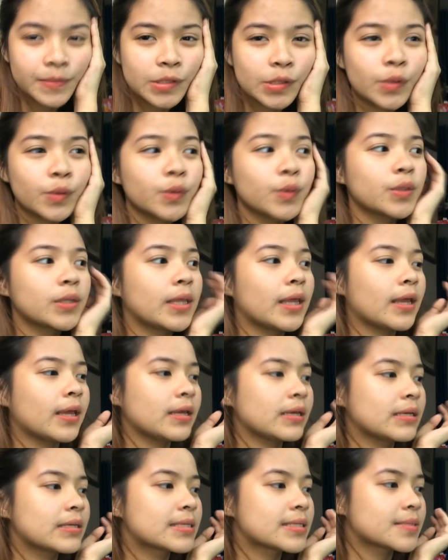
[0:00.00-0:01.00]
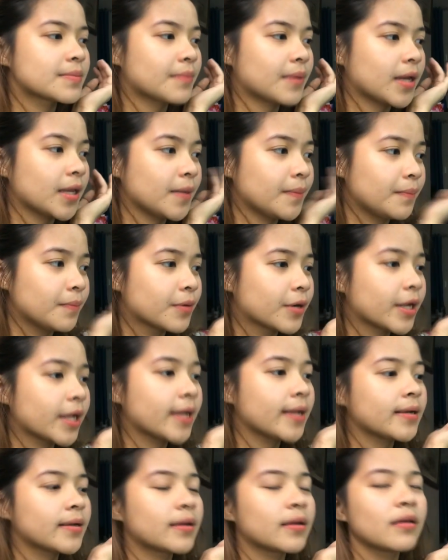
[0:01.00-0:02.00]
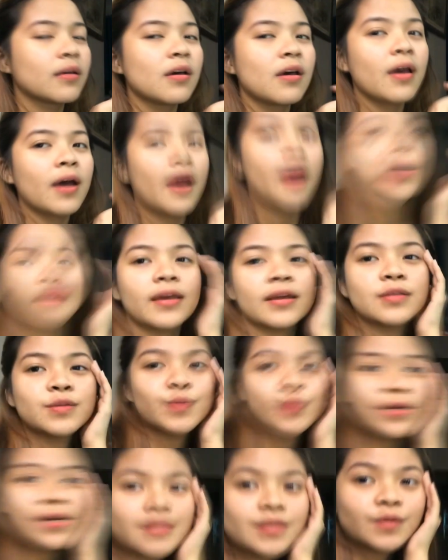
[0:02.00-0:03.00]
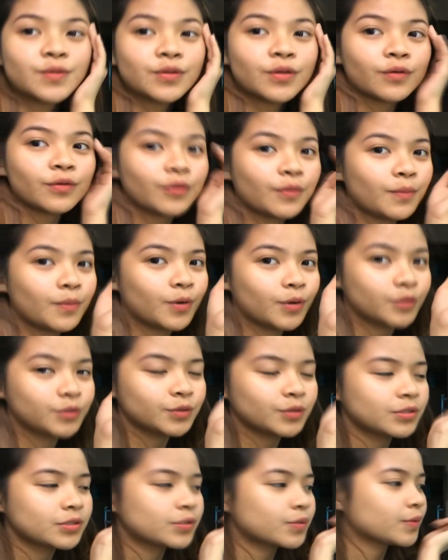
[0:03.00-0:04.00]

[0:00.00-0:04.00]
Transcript: So today is my break. Ayan, so nagsagot ako ng module.